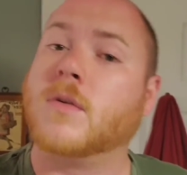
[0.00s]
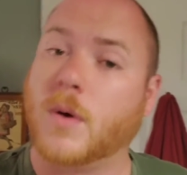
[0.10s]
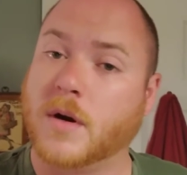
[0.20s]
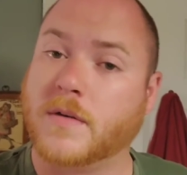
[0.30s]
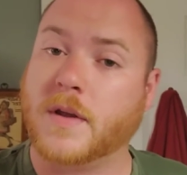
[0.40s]

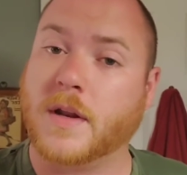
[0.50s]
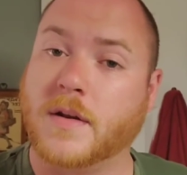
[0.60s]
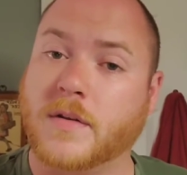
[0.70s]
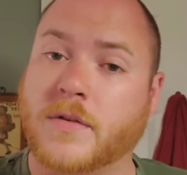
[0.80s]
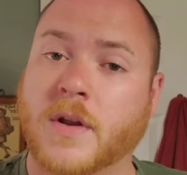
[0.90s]
Quarantine
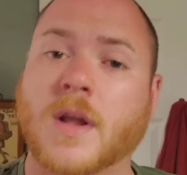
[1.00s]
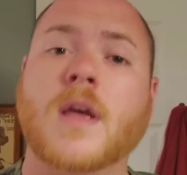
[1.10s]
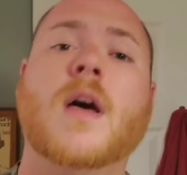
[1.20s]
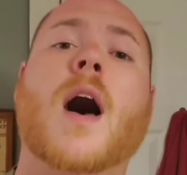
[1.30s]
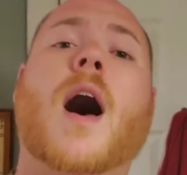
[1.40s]
Edition.
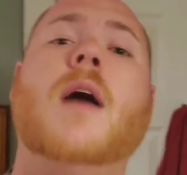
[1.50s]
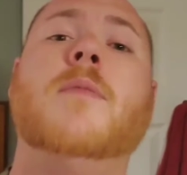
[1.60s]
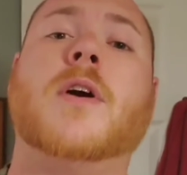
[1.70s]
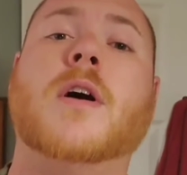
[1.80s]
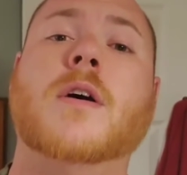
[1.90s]

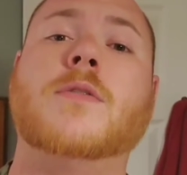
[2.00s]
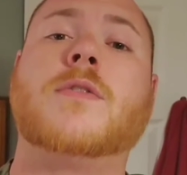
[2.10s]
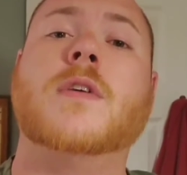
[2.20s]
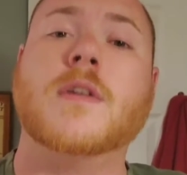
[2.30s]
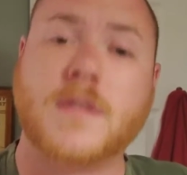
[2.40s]
I'm your
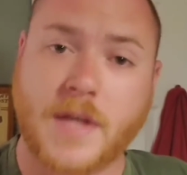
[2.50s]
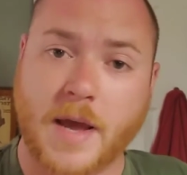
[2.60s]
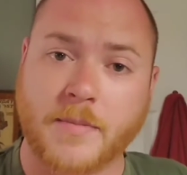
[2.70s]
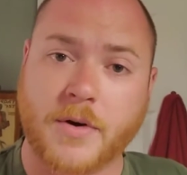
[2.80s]
host, Sam